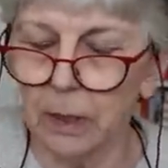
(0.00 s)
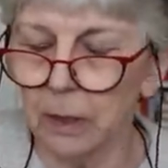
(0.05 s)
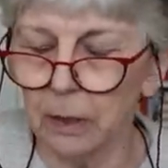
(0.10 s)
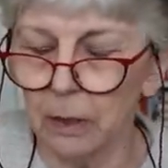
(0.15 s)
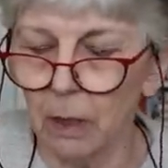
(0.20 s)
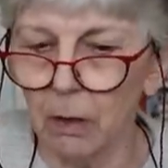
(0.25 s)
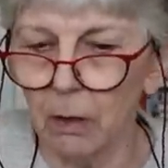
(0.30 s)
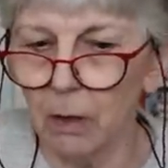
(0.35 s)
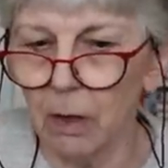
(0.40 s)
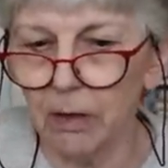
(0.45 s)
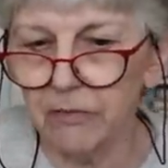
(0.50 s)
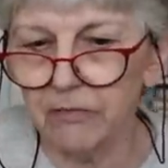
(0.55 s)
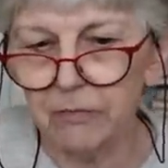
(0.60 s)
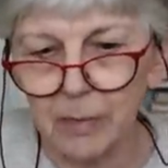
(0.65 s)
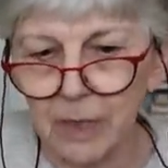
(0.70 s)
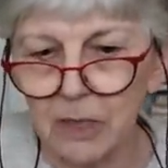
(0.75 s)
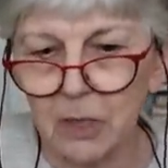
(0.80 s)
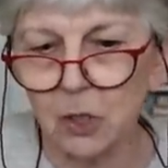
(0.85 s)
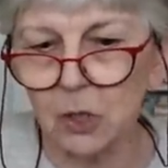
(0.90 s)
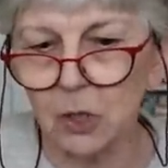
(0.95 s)
and I've
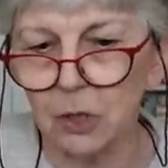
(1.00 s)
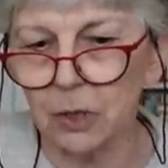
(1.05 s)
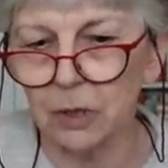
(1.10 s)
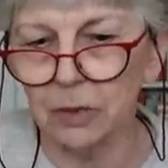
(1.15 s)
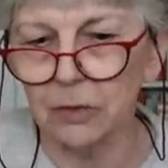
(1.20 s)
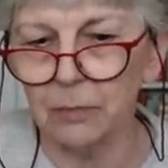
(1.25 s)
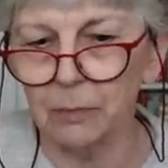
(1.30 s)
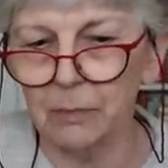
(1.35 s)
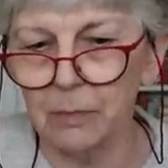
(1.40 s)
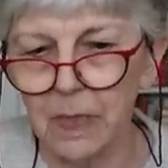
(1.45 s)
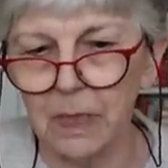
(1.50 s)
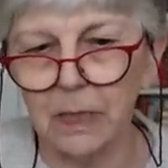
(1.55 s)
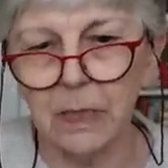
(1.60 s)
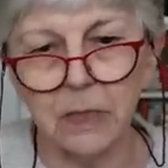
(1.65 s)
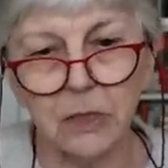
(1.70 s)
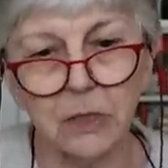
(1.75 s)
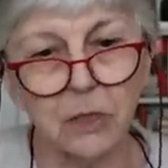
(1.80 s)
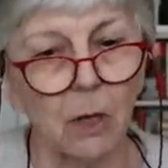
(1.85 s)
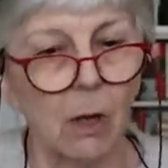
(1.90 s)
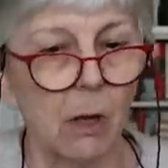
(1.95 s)
mentioned it
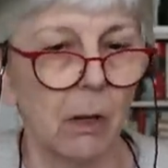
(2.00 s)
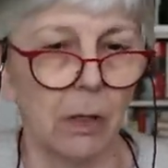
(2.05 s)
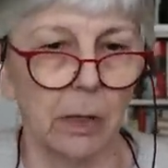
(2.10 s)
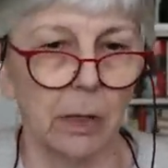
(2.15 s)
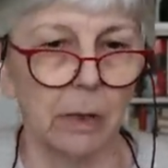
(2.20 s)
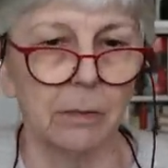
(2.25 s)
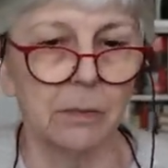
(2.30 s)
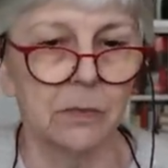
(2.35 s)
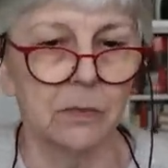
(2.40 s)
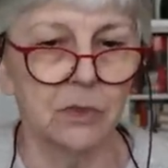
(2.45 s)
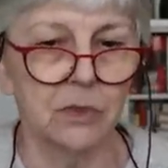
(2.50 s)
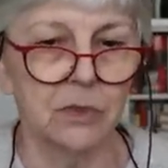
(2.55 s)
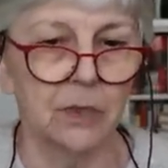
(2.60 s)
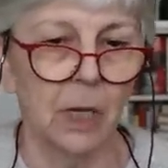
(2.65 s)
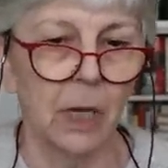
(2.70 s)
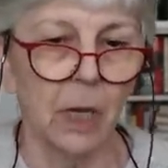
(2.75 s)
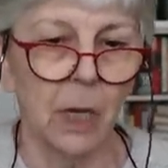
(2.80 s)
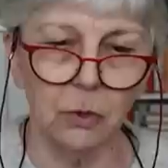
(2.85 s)
many times.